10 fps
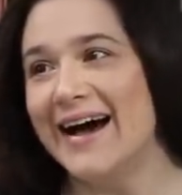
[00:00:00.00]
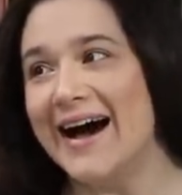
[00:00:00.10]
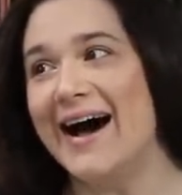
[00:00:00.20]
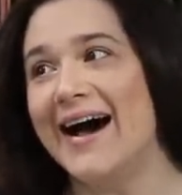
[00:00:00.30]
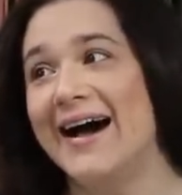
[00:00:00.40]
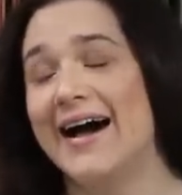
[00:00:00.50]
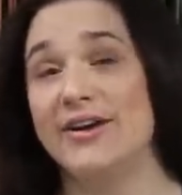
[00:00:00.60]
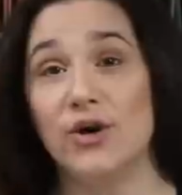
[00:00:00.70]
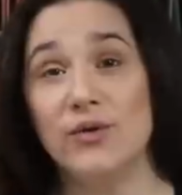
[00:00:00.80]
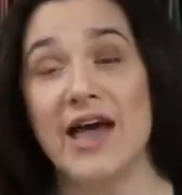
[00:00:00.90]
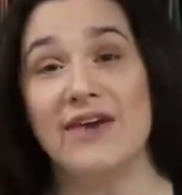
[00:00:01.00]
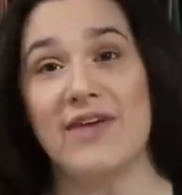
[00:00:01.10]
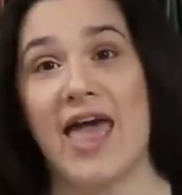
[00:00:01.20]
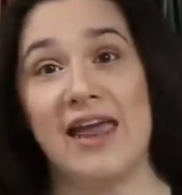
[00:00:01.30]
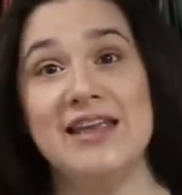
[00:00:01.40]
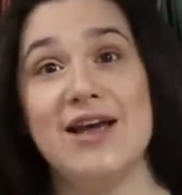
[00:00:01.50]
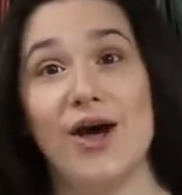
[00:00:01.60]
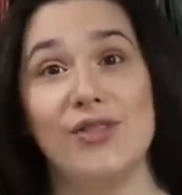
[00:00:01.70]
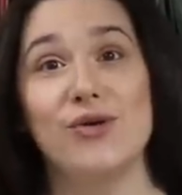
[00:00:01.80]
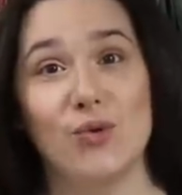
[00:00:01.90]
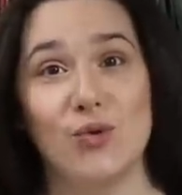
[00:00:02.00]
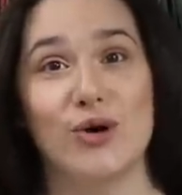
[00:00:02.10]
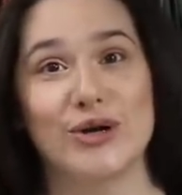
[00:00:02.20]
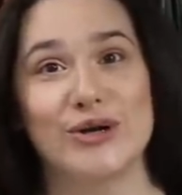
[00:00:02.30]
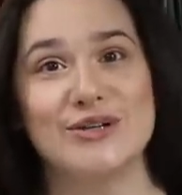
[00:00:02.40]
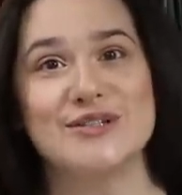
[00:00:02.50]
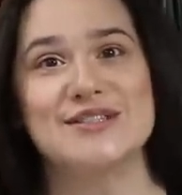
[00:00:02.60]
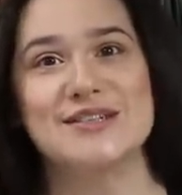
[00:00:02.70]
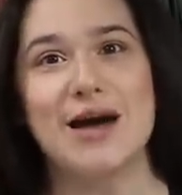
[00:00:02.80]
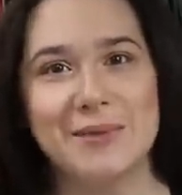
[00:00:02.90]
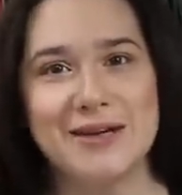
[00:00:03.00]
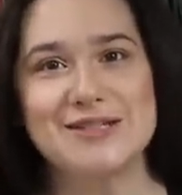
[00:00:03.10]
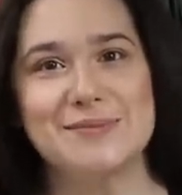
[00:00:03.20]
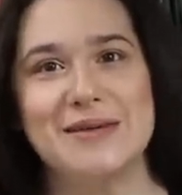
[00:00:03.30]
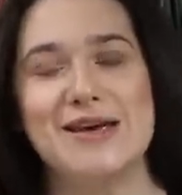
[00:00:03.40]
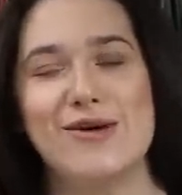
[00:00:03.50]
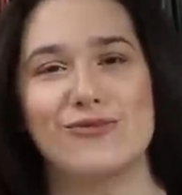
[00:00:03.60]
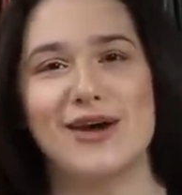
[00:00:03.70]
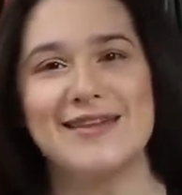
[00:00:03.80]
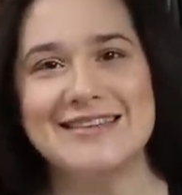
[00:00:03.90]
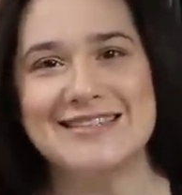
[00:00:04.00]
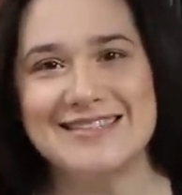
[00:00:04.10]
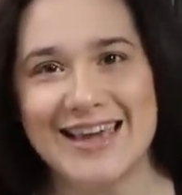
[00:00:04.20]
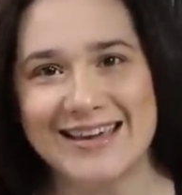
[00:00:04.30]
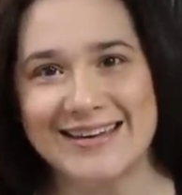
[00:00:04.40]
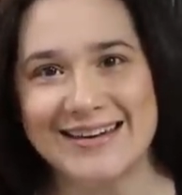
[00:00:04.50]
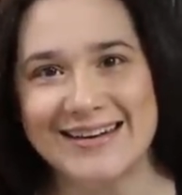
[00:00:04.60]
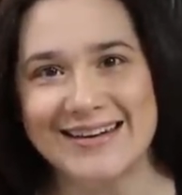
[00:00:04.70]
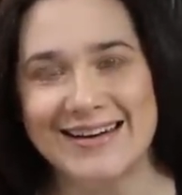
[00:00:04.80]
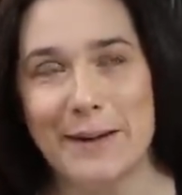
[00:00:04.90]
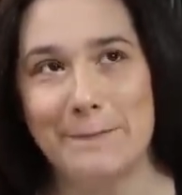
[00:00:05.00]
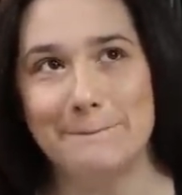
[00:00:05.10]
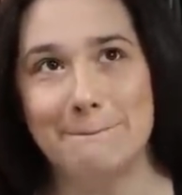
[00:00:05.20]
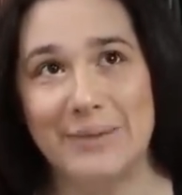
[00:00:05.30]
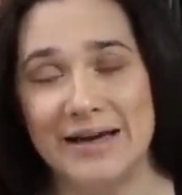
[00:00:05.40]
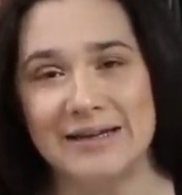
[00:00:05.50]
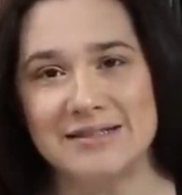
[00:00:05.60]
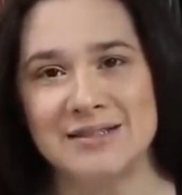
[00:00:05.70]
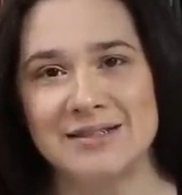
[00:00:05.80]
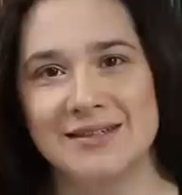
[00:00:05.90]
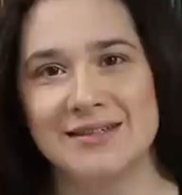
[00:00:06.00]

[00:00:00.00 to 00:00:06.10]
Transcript: uh, I don't have any other orders coming to me right this second, but